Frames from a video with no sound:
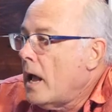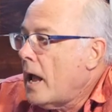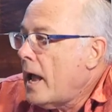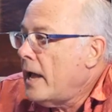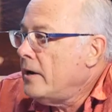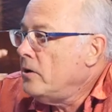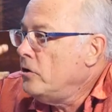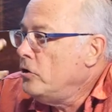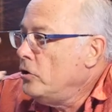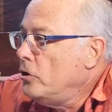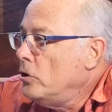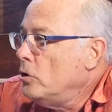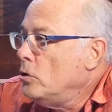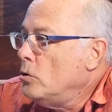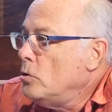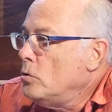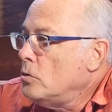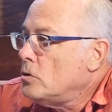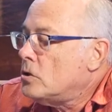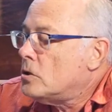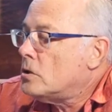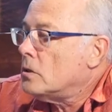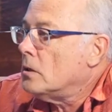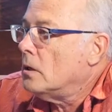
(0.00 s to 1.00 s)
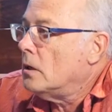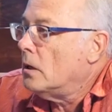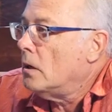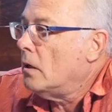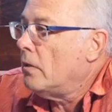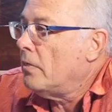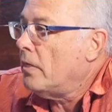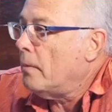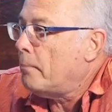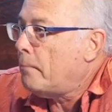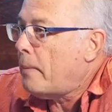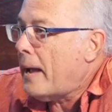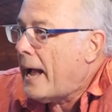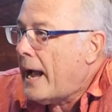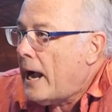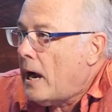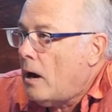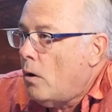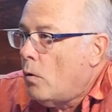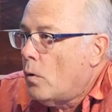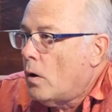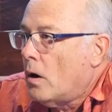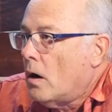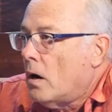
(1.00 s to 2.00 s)
and use the
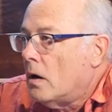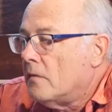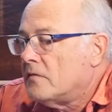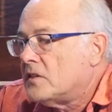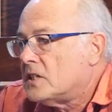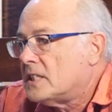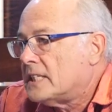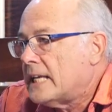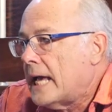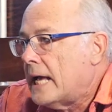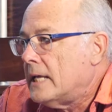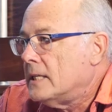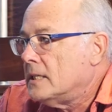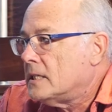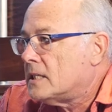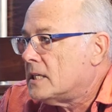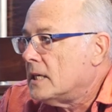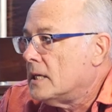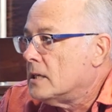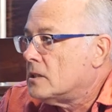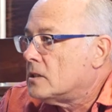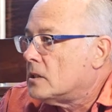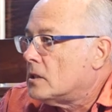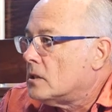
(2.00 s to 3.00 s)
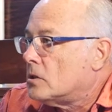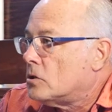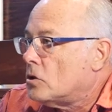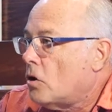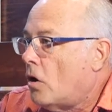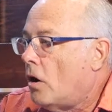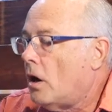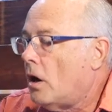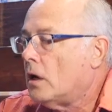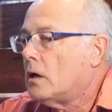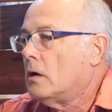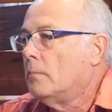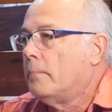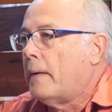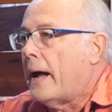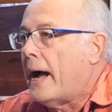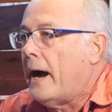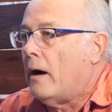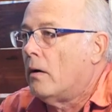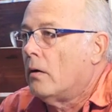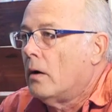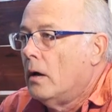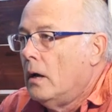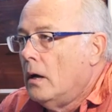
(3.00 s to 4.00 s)
power of sentences to talk
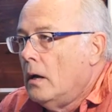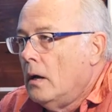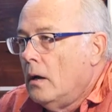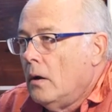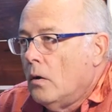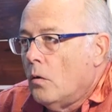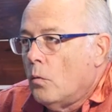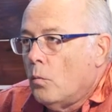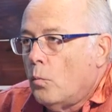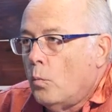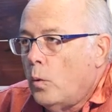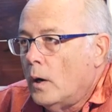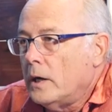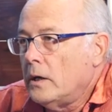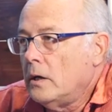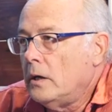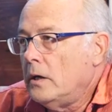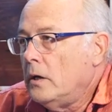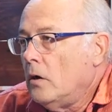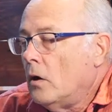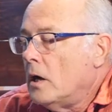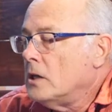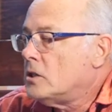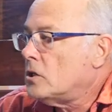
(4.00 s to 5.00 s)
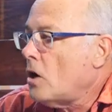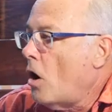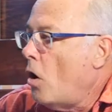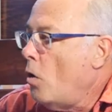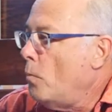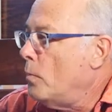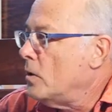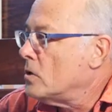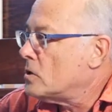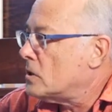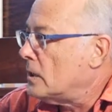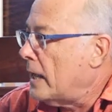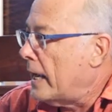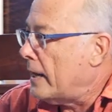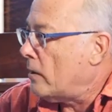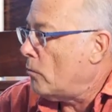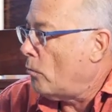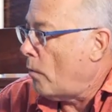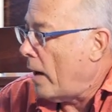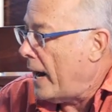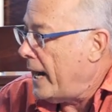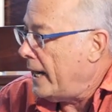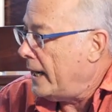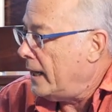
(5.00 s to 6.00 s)
about what, you know, it's almost like
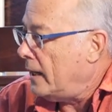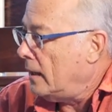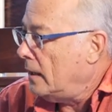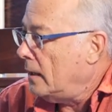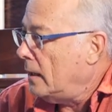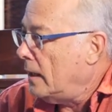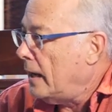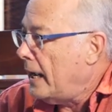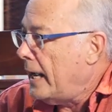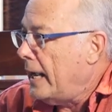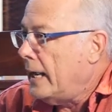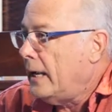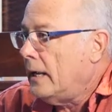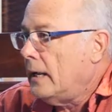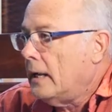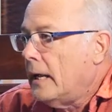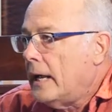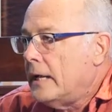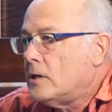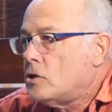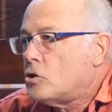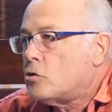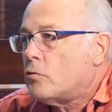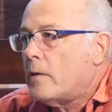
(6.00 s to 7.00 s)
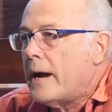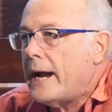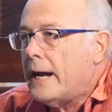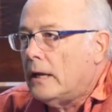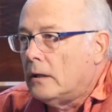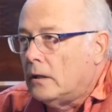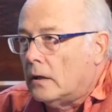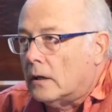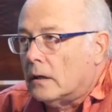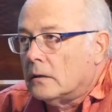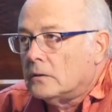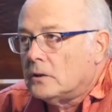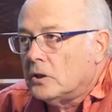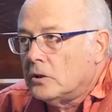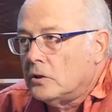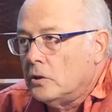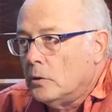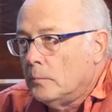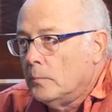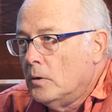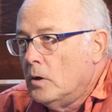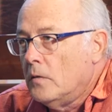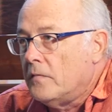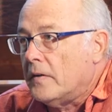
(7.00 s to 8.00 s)
writing a, a trailer to
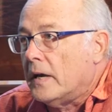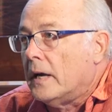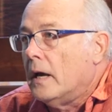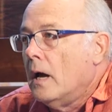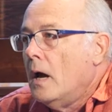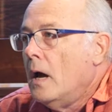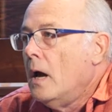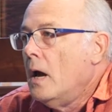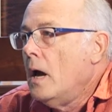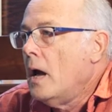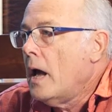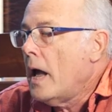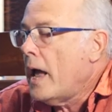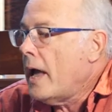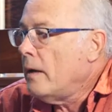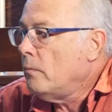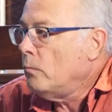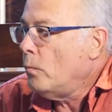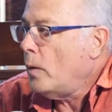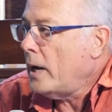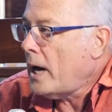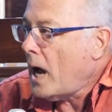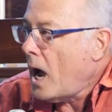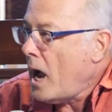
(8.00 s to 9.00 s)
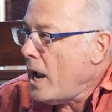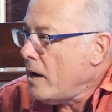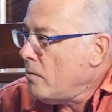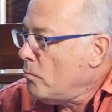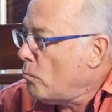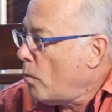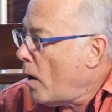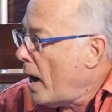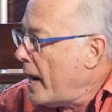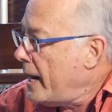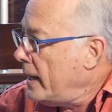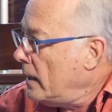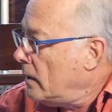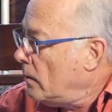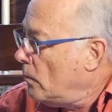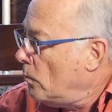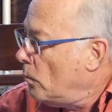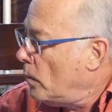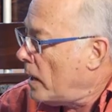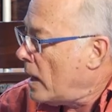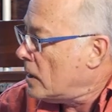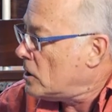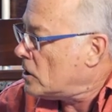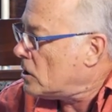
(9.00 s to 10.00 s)
your movie. And when I write,
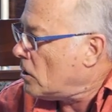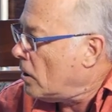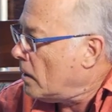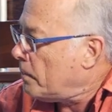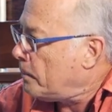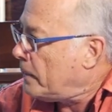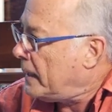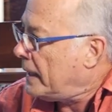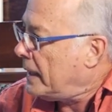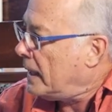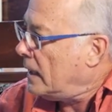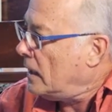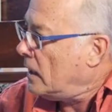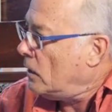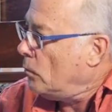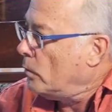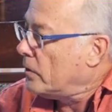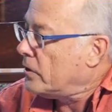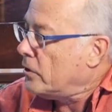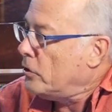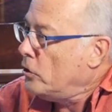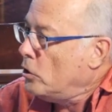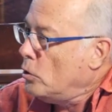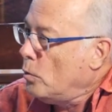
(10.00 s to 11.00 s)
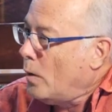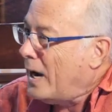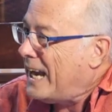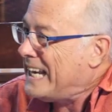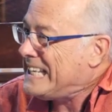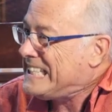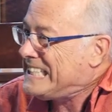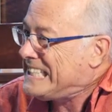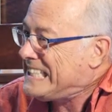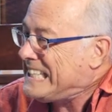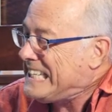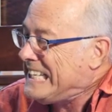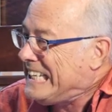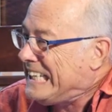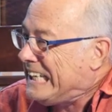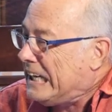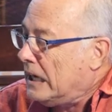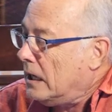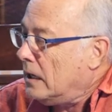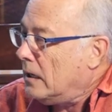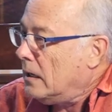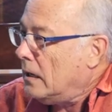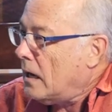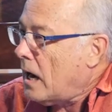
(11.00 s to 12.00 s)
when I start beginning with a new
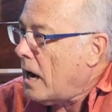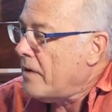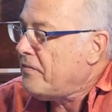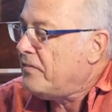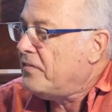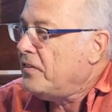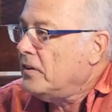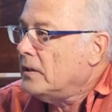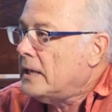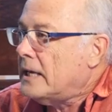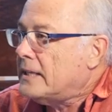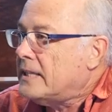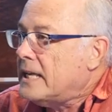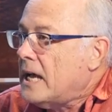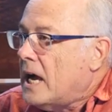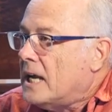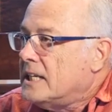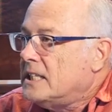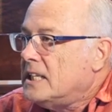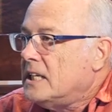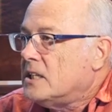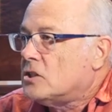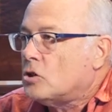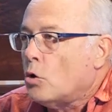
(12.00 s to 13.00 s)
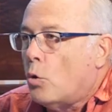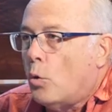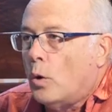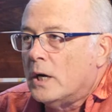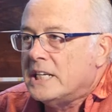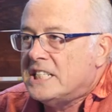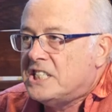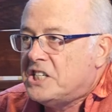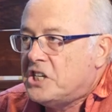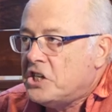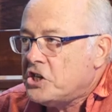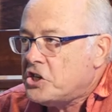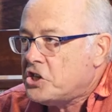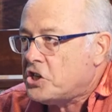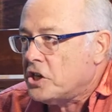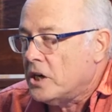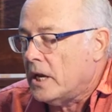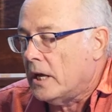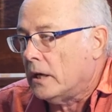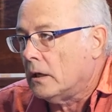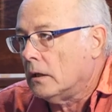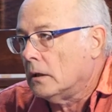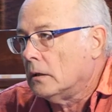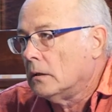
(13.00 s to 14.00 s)
idea, I feel like the idea is
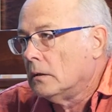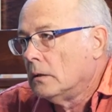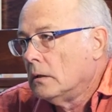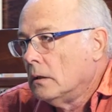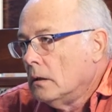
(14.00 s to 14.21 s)
auditioning